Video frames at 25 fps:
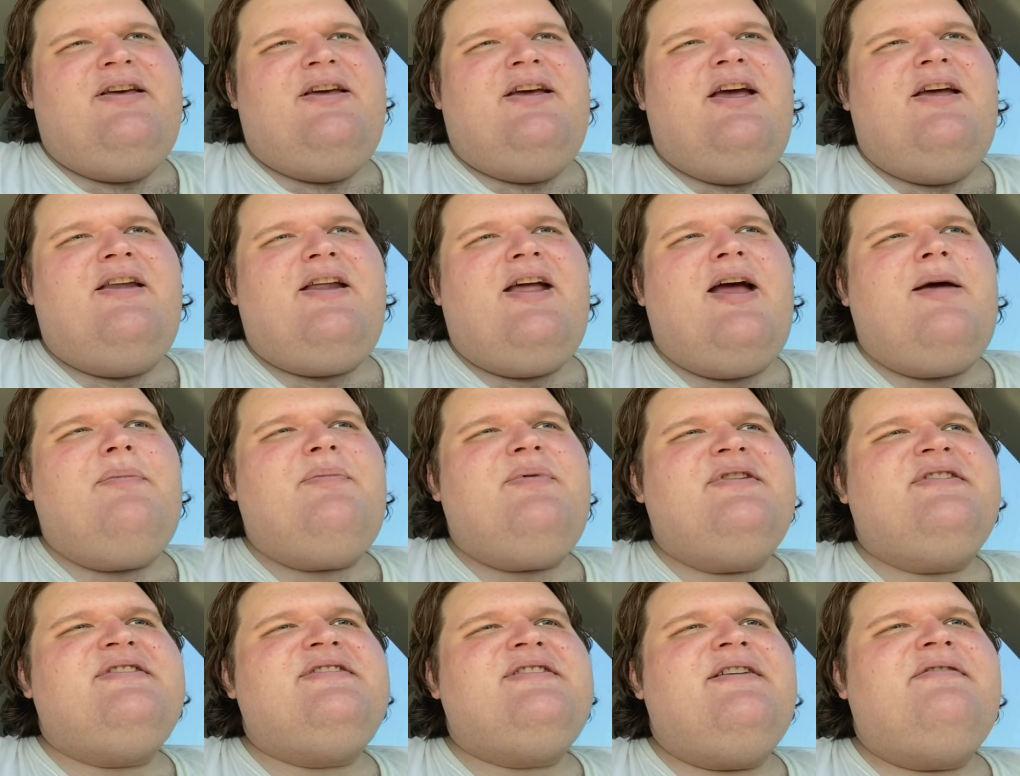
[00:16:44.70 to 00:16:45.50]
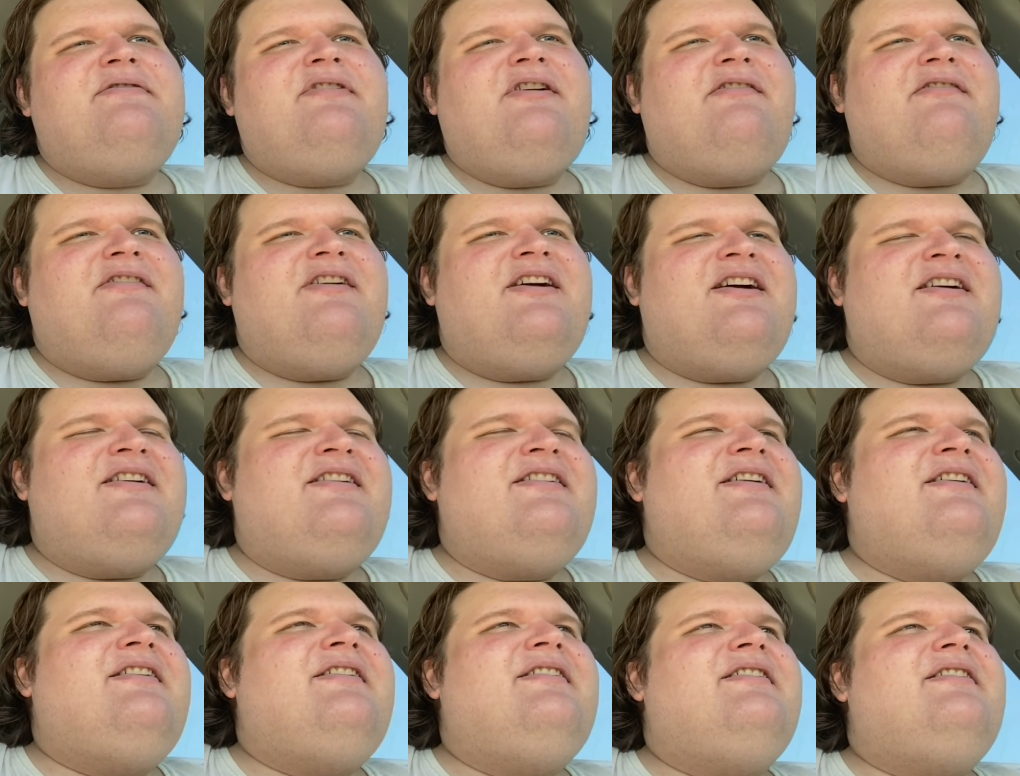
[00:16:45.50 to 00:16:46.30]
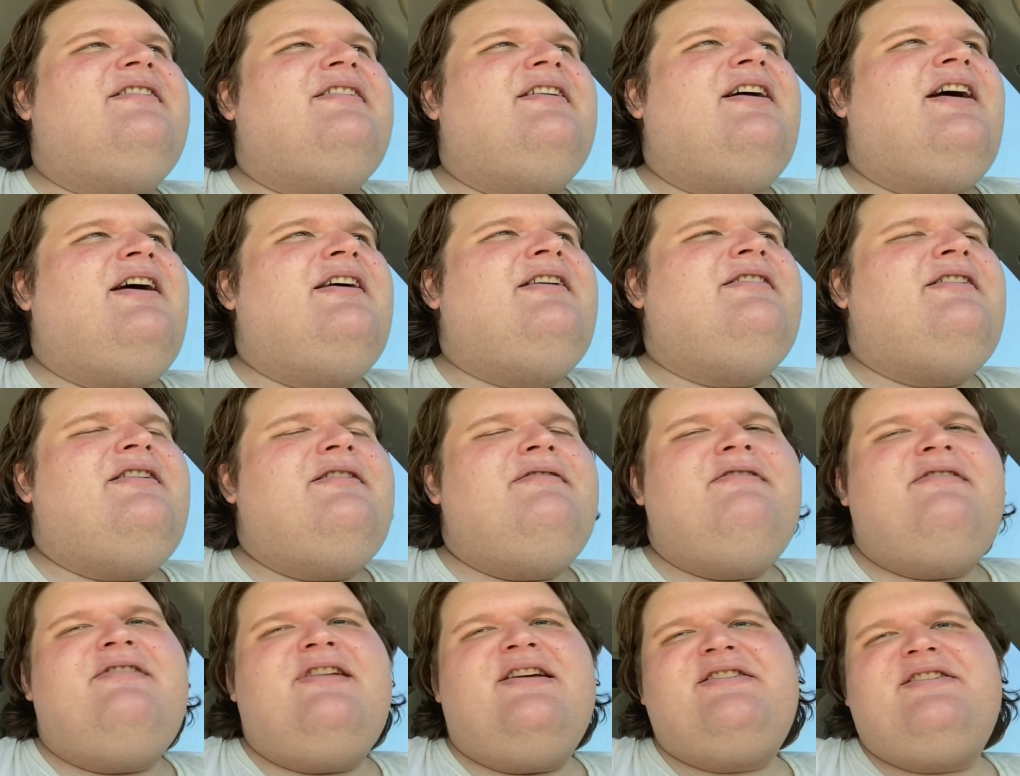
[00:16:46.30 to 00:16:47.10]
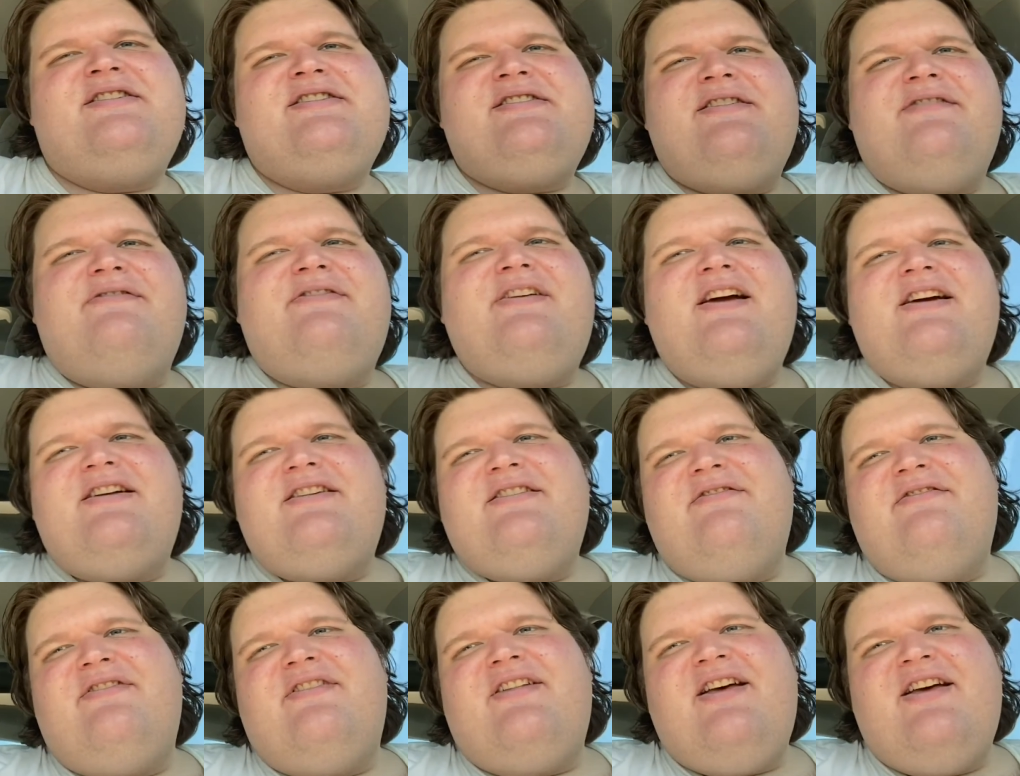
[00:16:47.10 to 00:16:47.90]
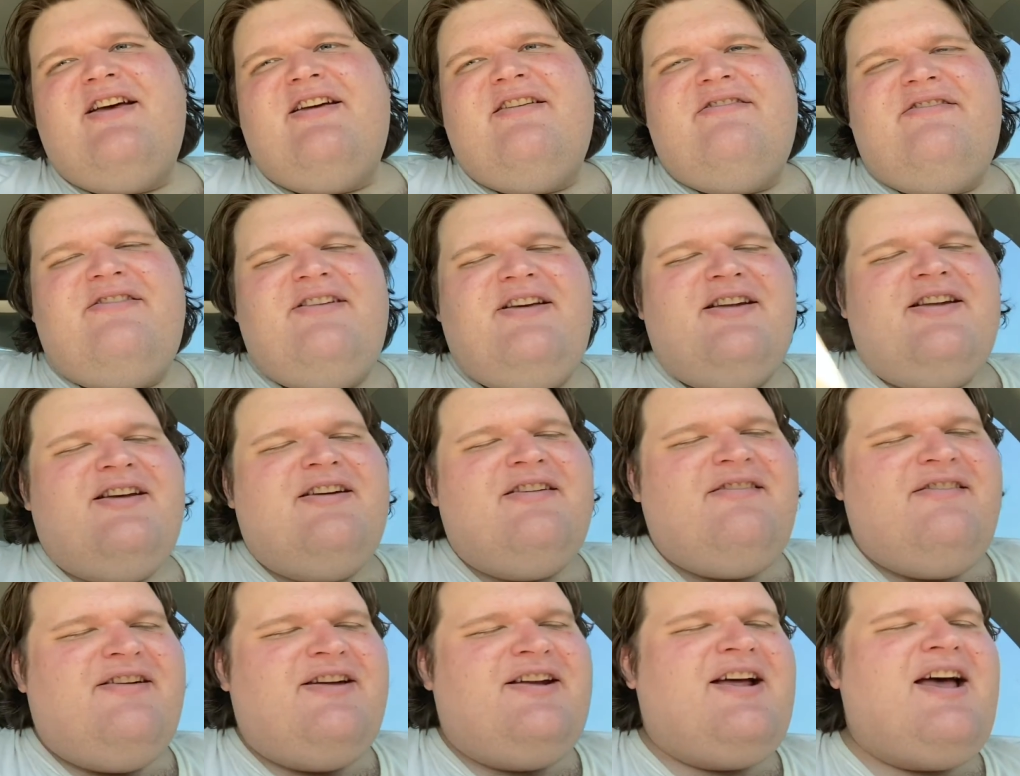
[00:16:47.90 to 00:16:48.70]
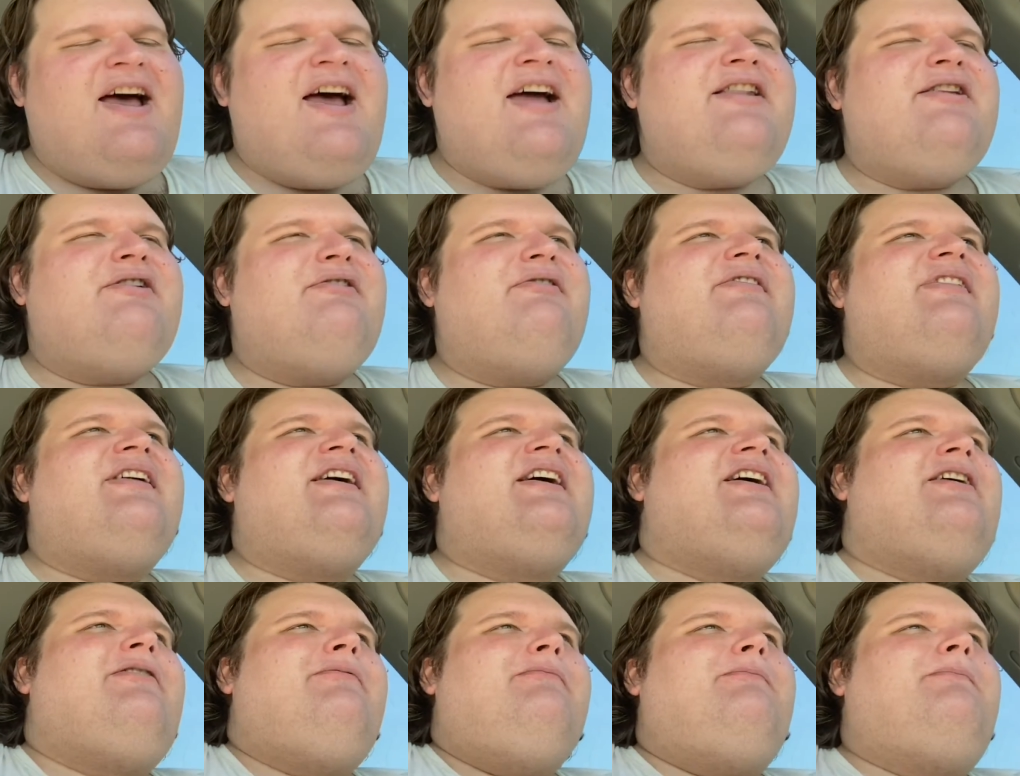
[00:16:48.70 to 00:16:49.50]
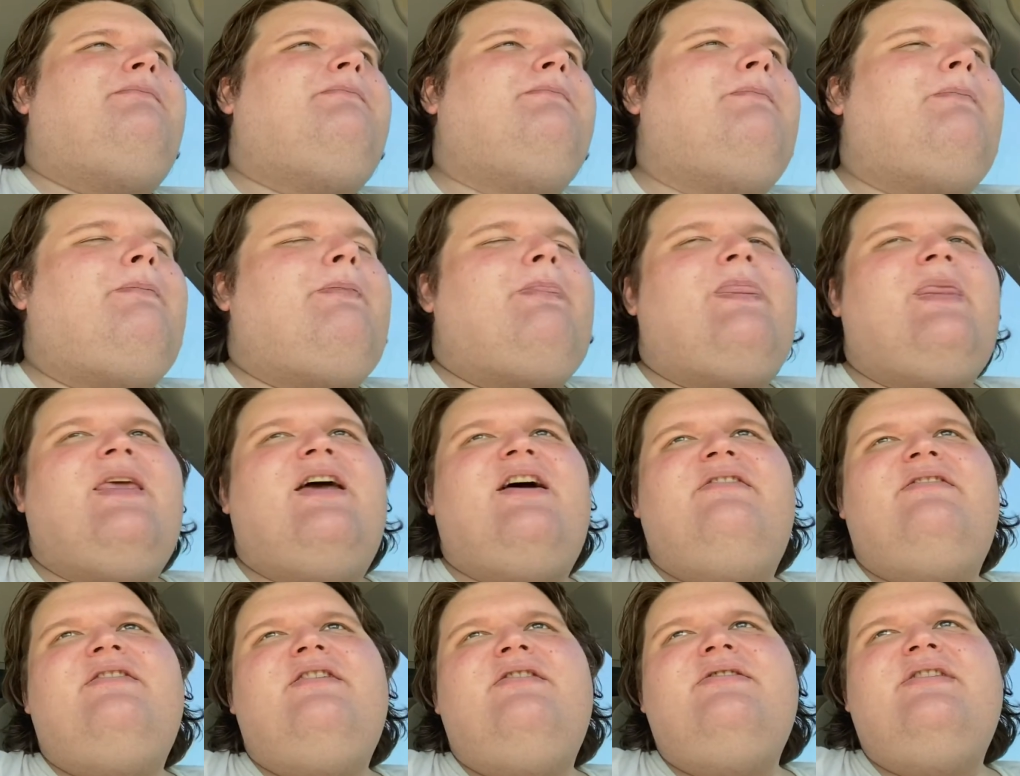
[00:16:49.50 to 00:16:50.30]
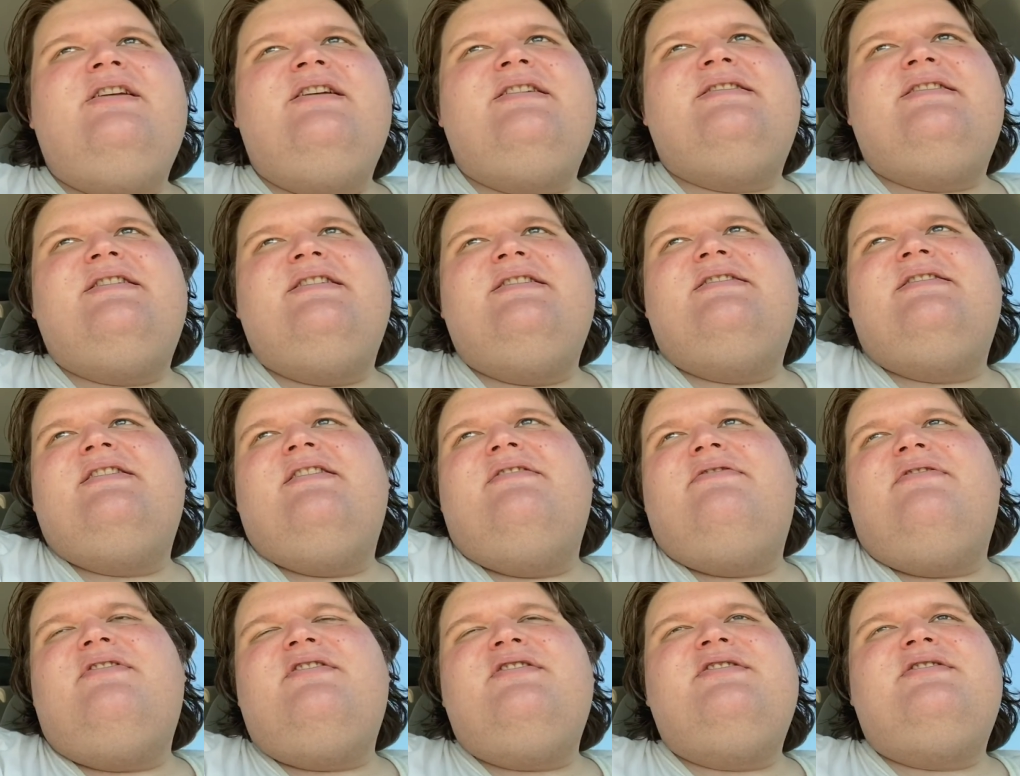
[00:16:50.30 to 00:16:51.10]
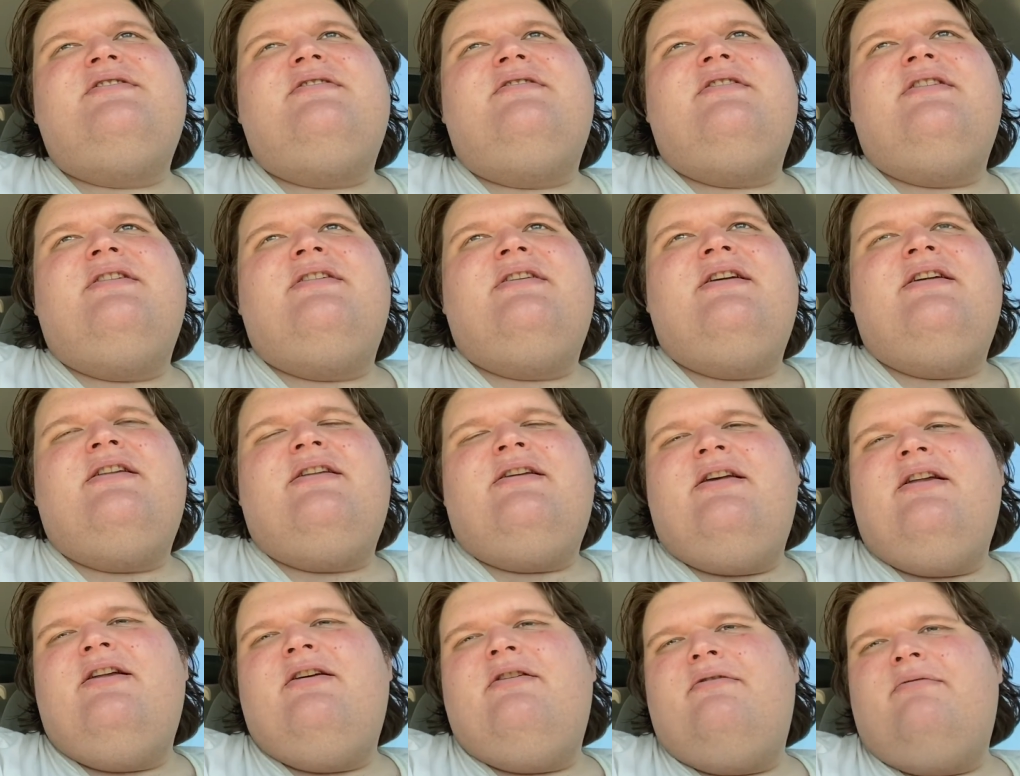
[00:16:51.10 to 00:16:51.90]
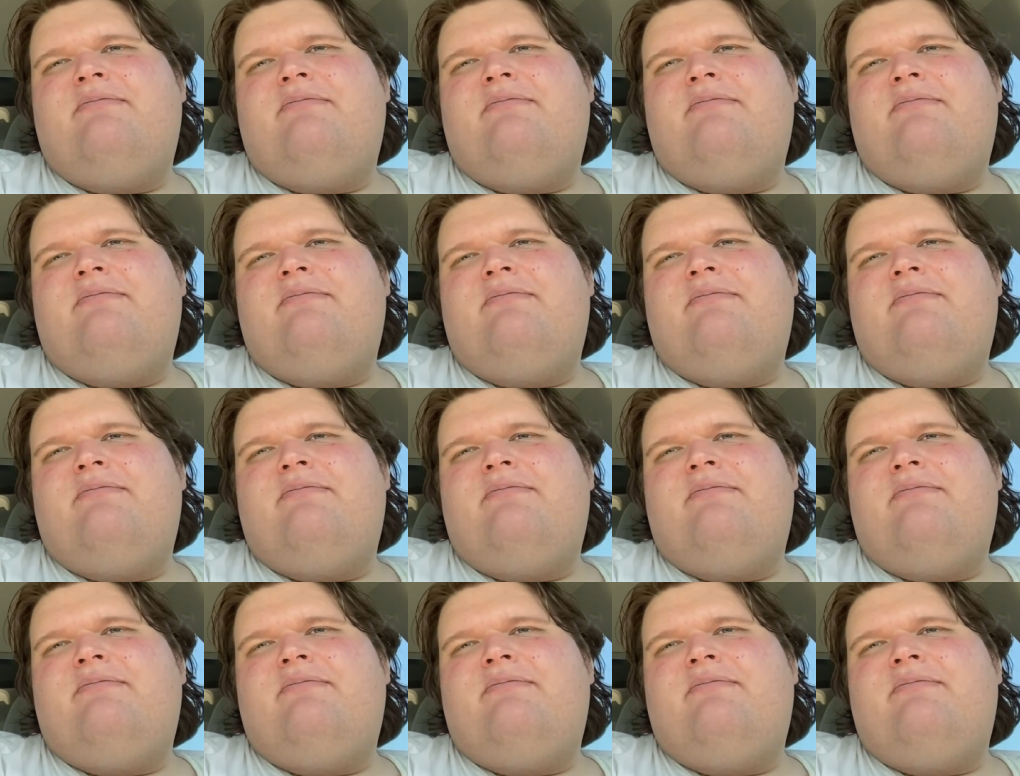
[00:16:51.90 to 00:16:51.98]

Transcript: It happens everywhere. And, you know, that's just a fact of life, you know, and I know that. I've known that since I first started, you know,